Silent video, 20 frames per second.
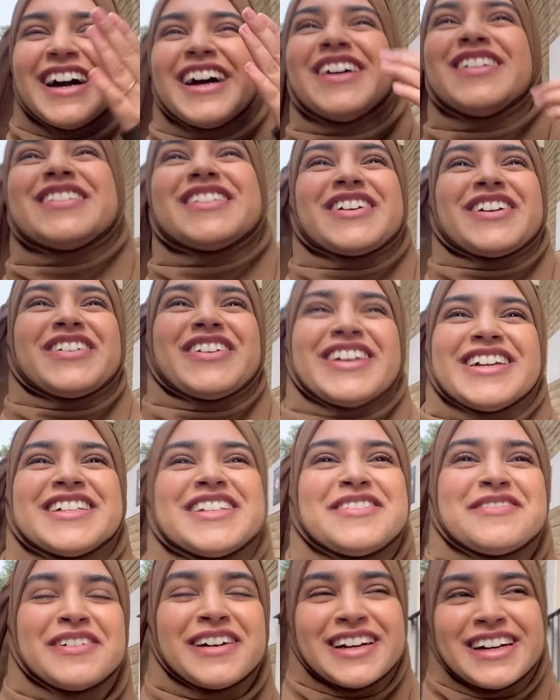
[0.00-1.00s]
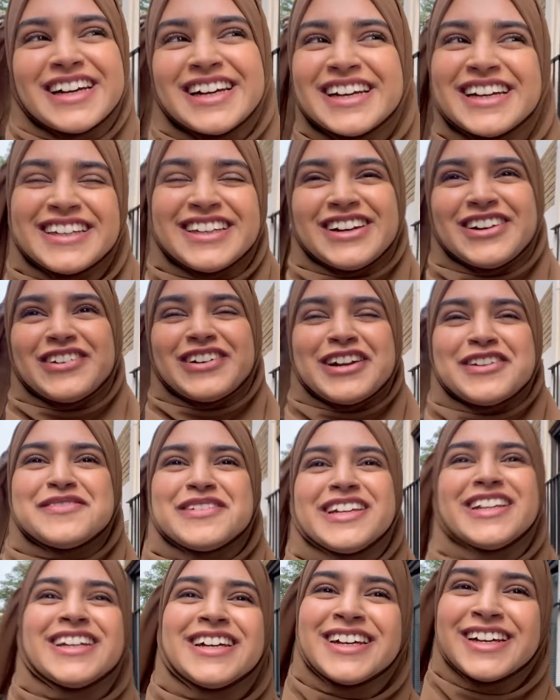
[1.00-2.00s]
it's so crazy, but you know what I
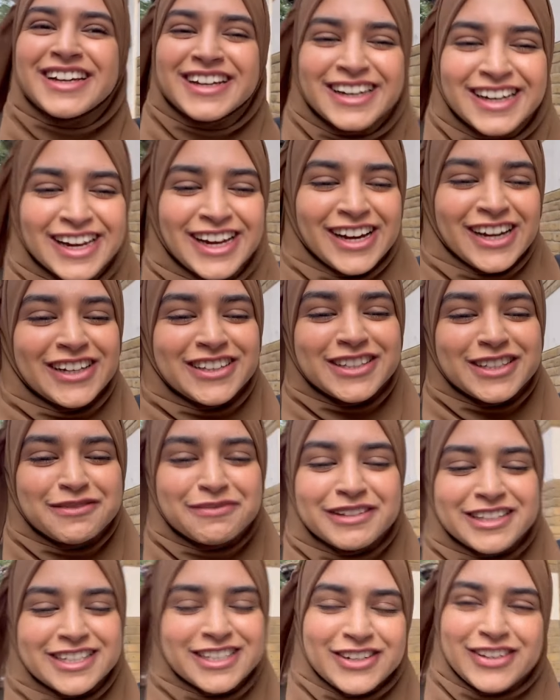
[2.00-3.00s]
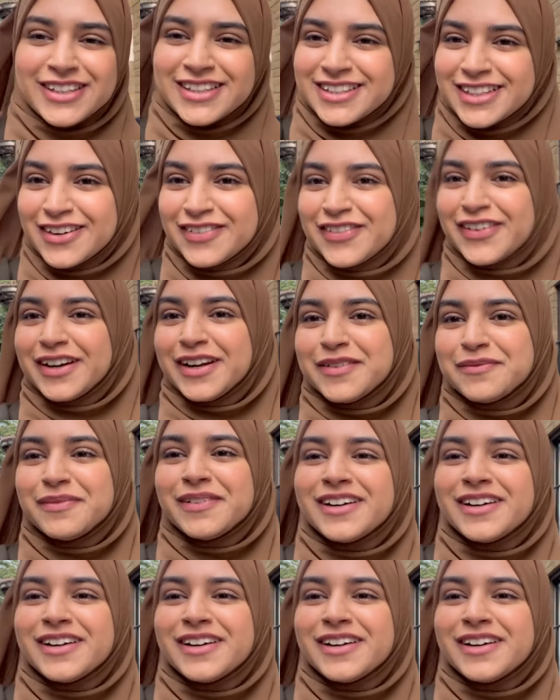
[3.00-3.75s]
mean? I just miss doing stuff for him.